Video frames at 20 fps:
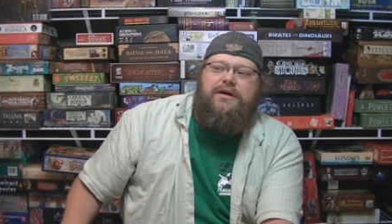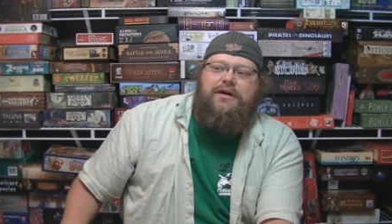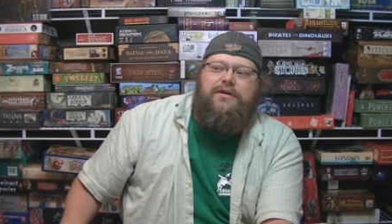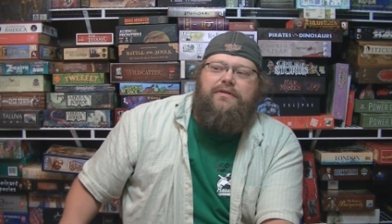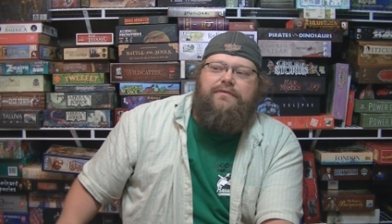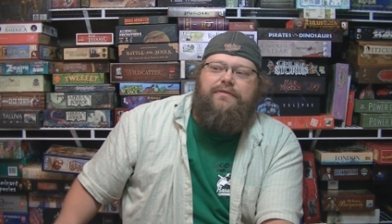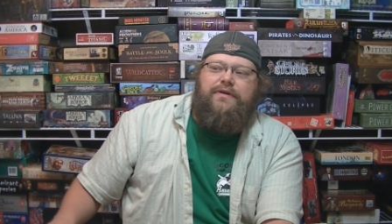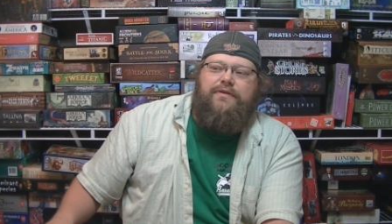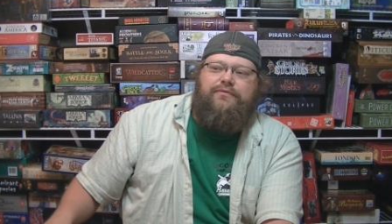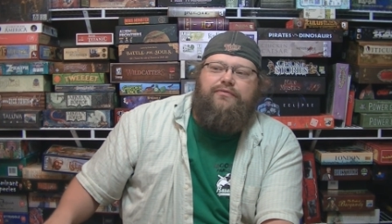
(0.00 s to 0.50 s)

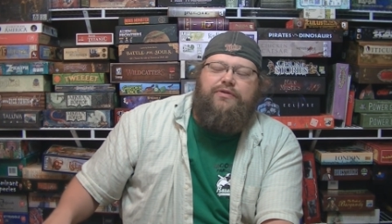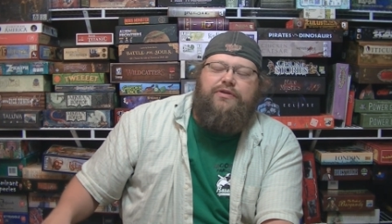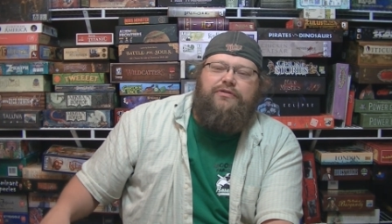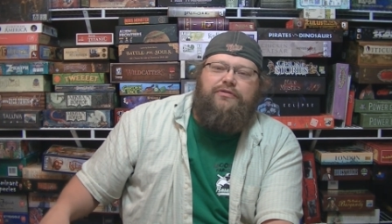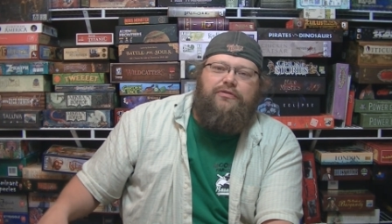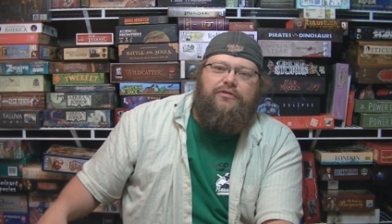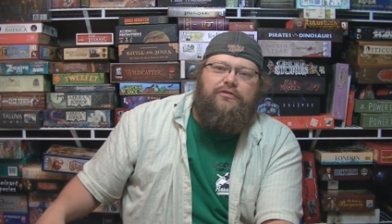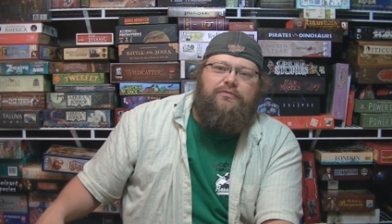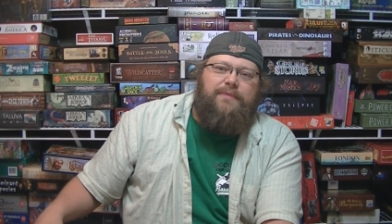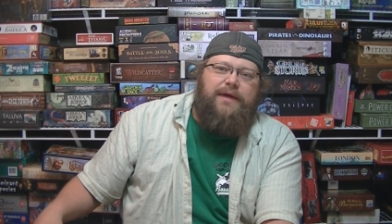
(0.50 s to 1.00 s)
of, of,
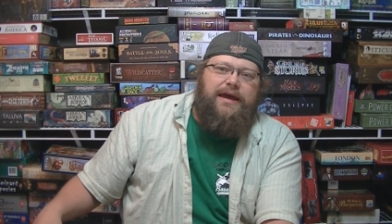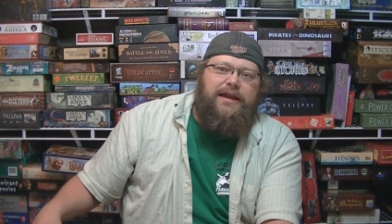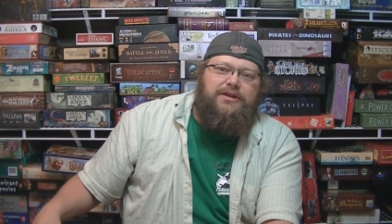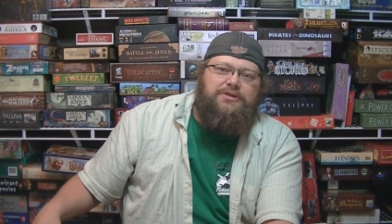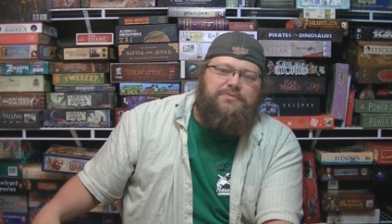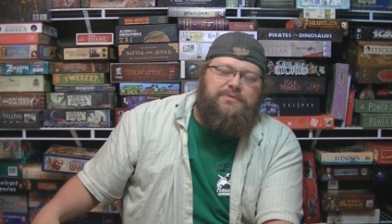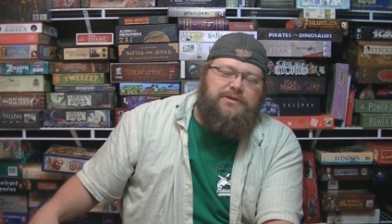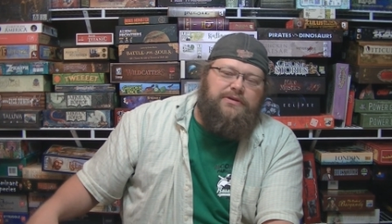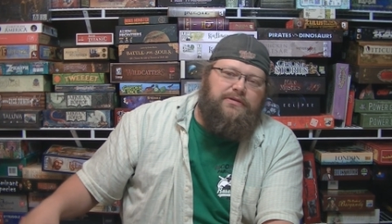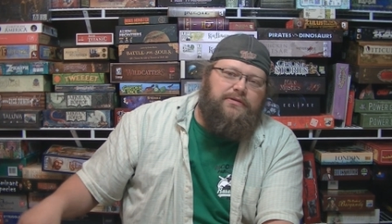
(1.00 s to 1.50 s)
resource
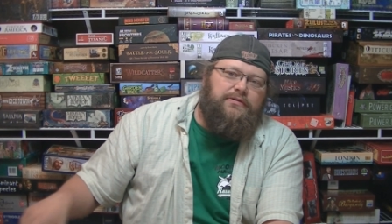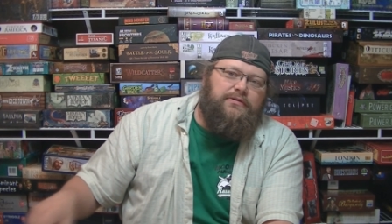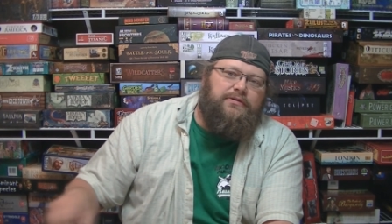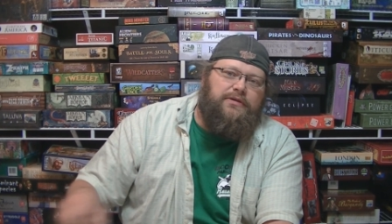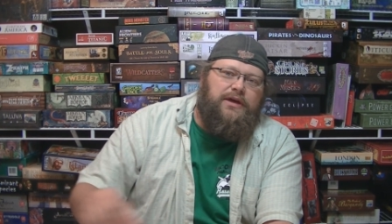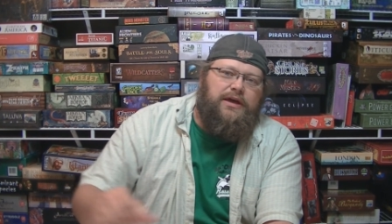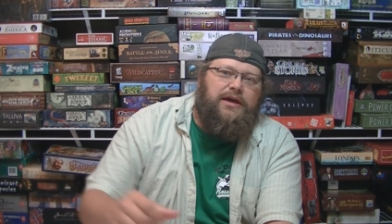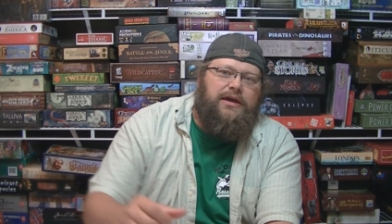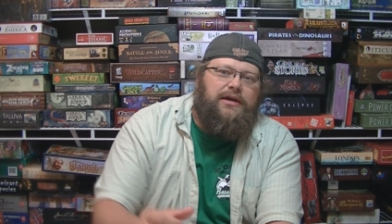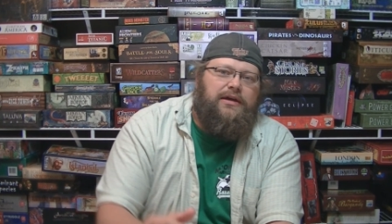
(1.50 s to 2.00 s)
management
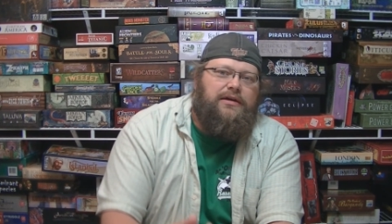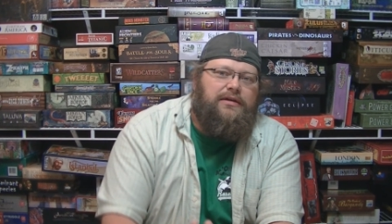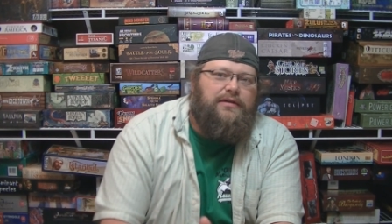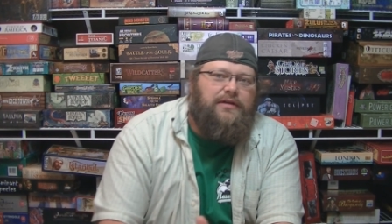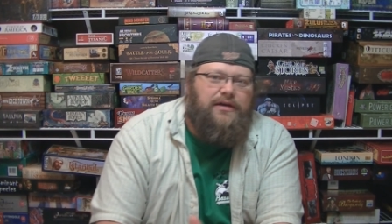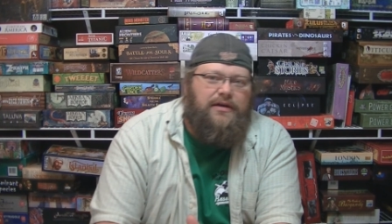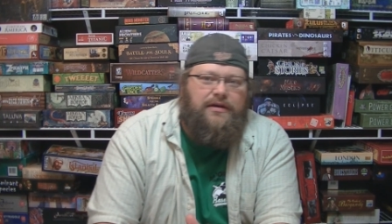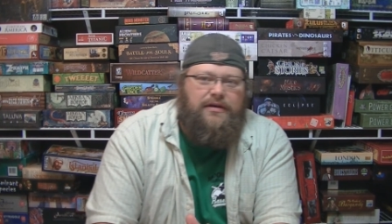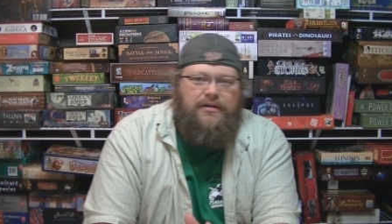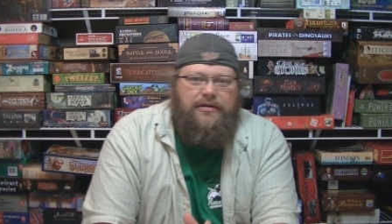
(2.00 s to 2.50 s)
and
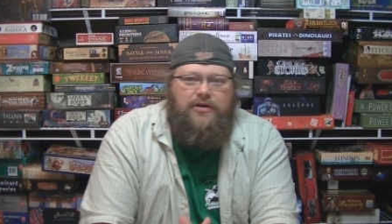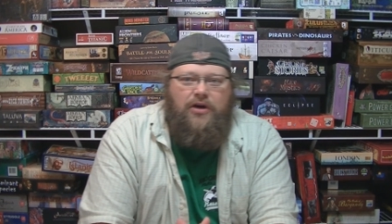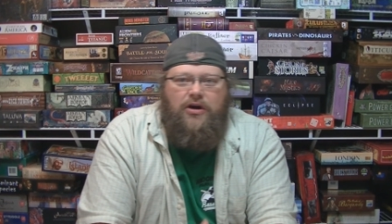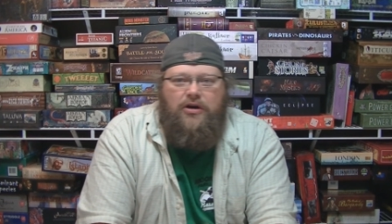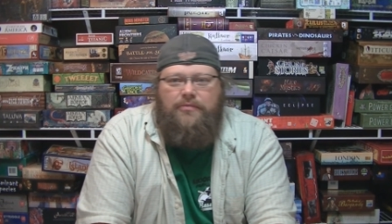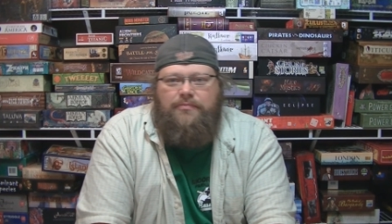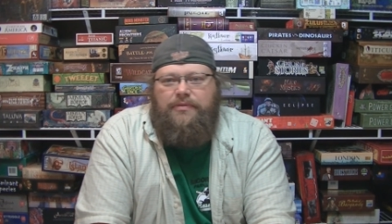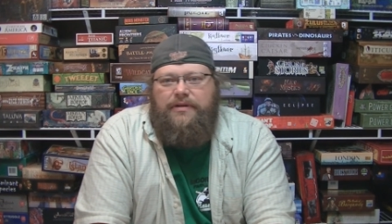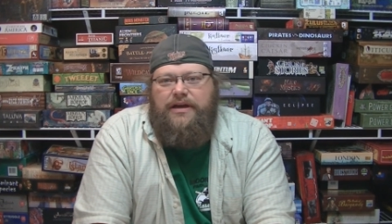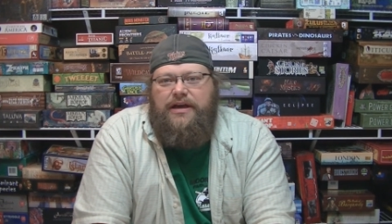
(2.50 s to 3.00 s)
uh,
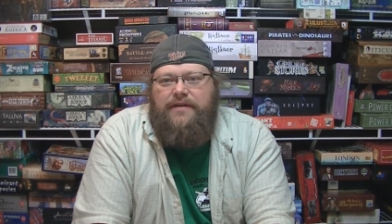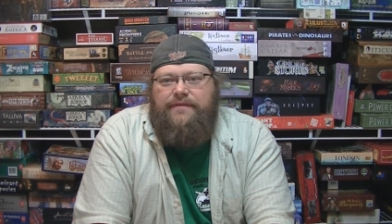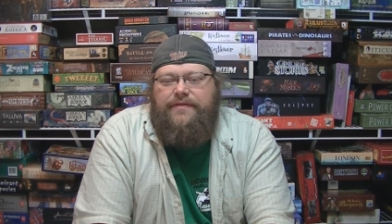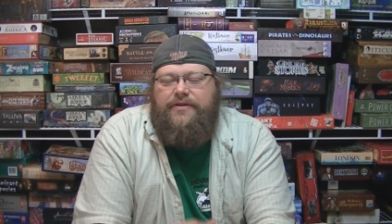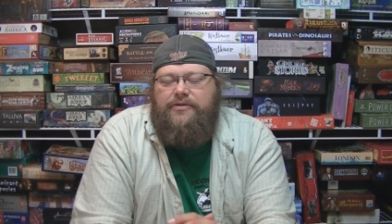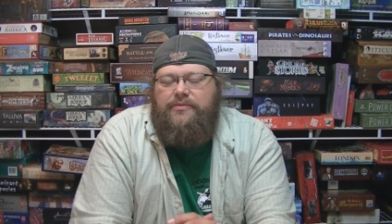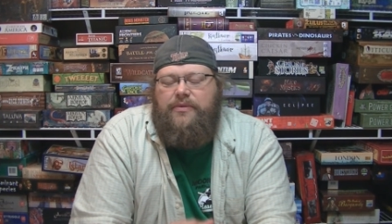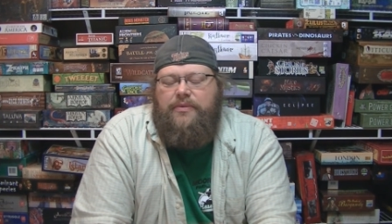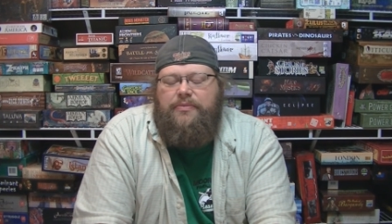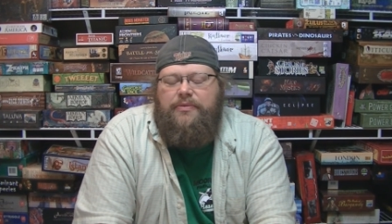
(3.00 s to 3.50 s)
card play,
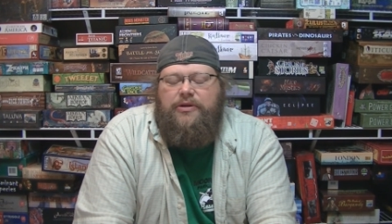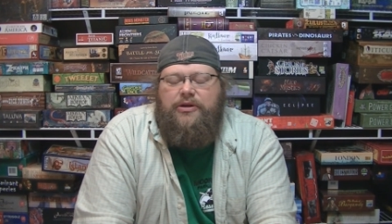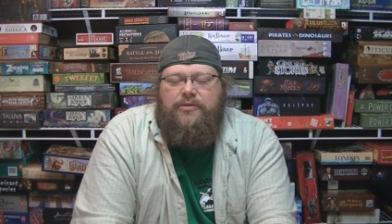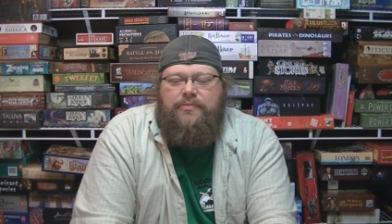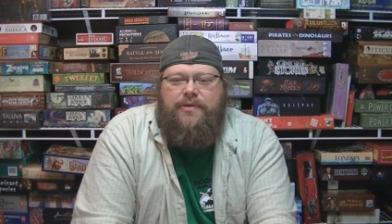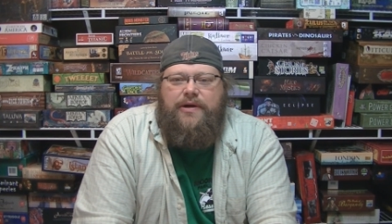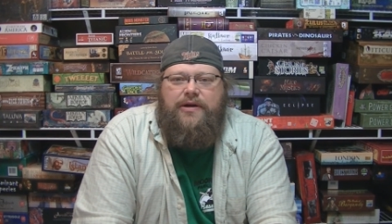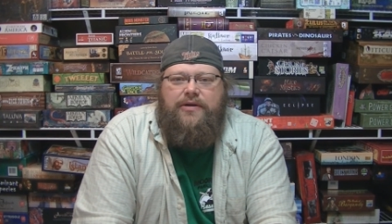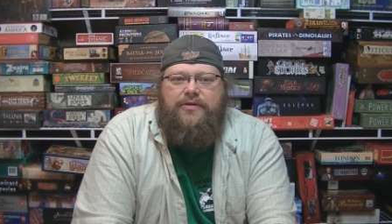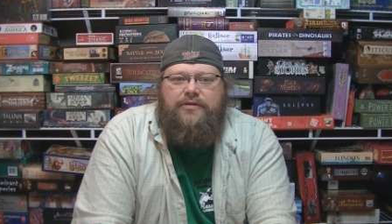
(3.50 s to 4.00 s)
variable player
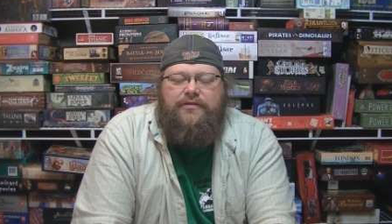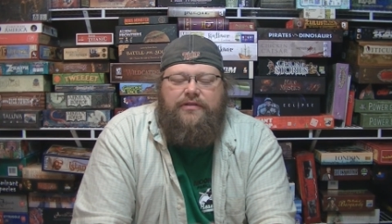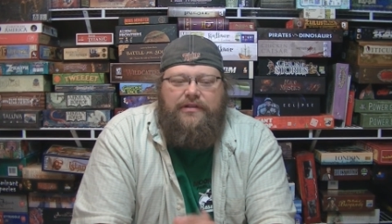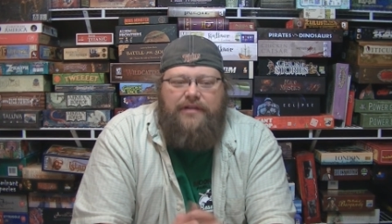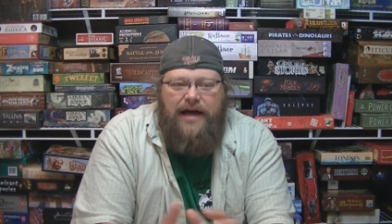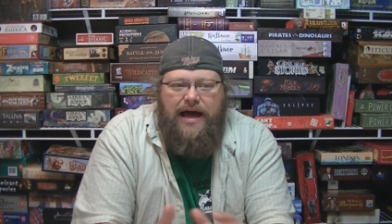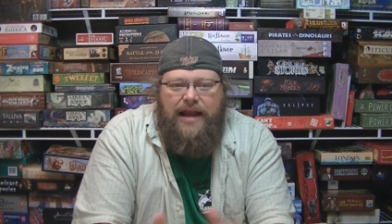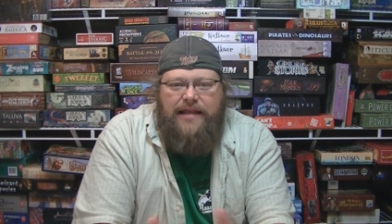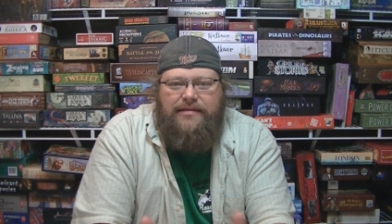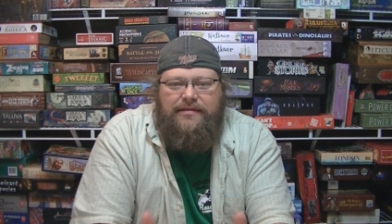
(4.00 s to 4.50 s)
powers, a
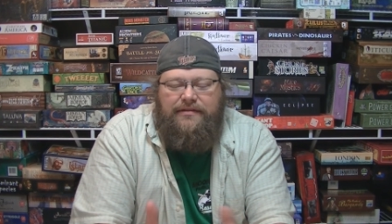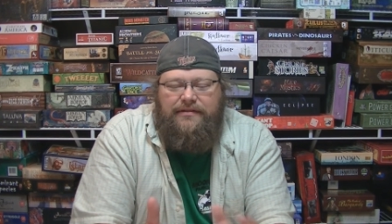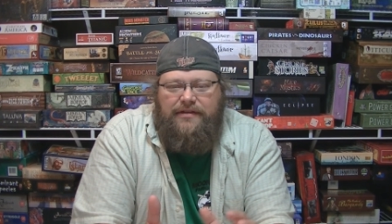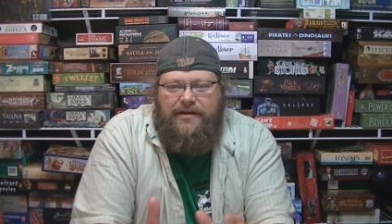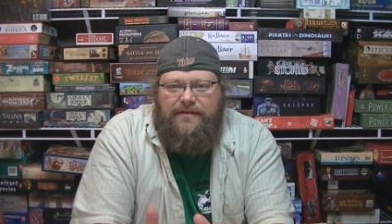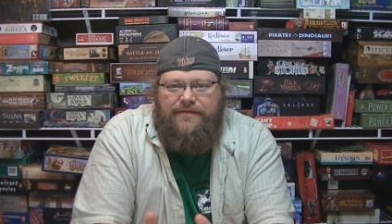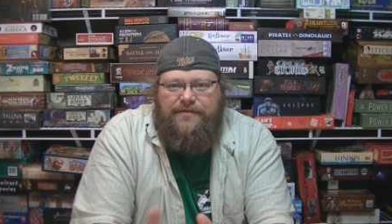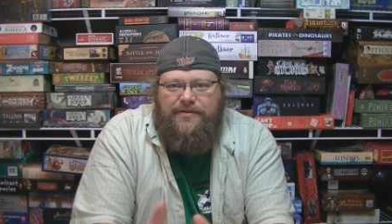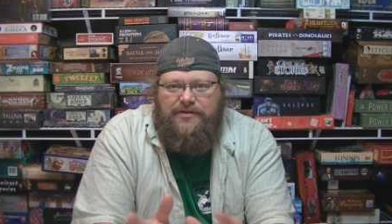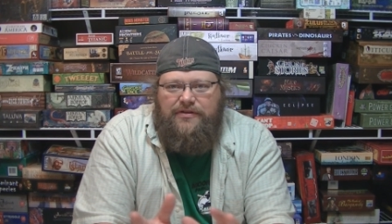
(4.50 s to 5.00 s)
lot of the
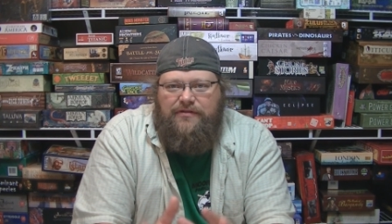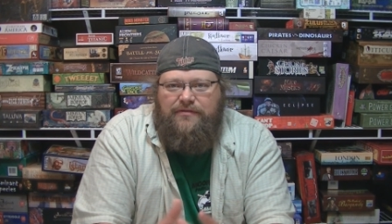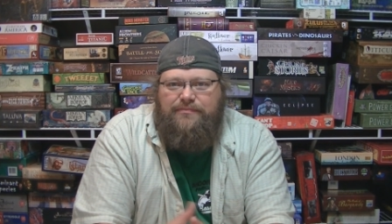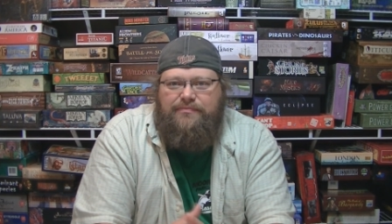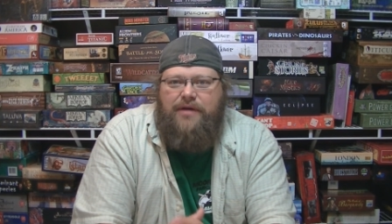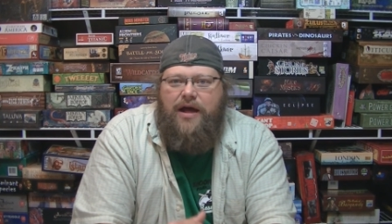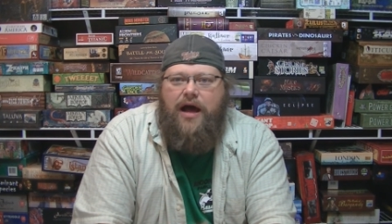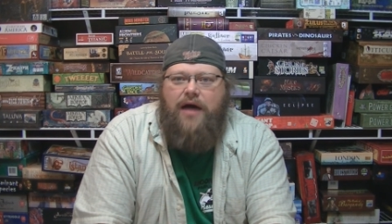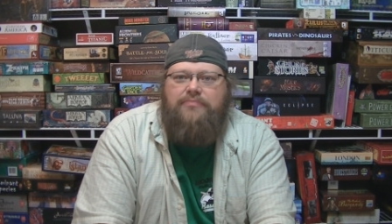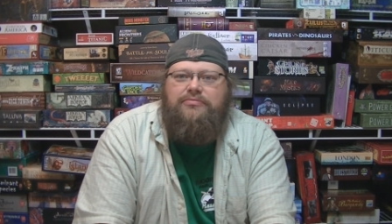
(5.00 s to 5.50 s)
stuff that you've
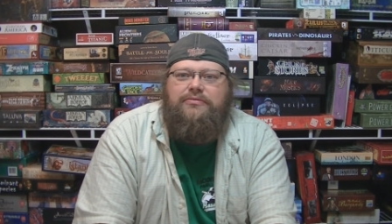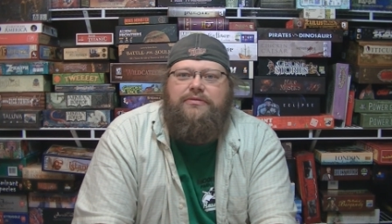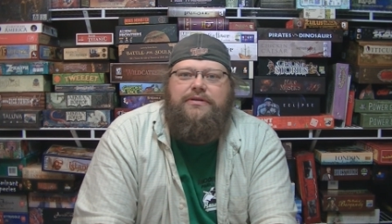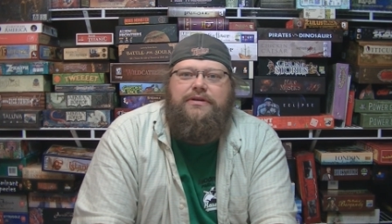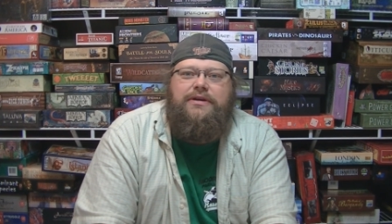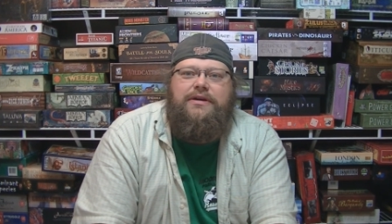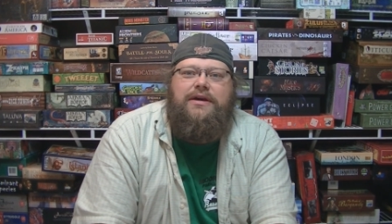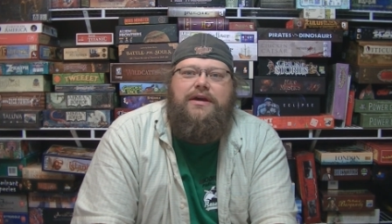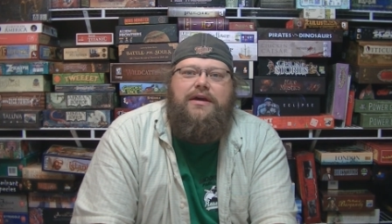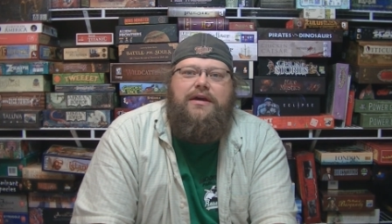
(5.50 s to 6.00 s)

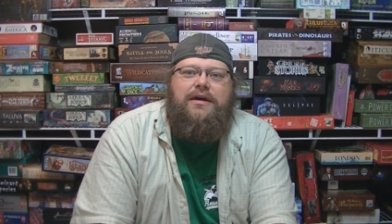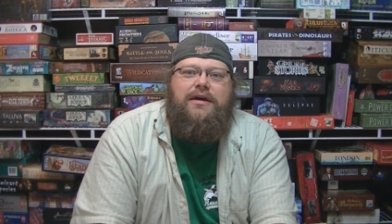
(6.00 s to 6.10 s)
probably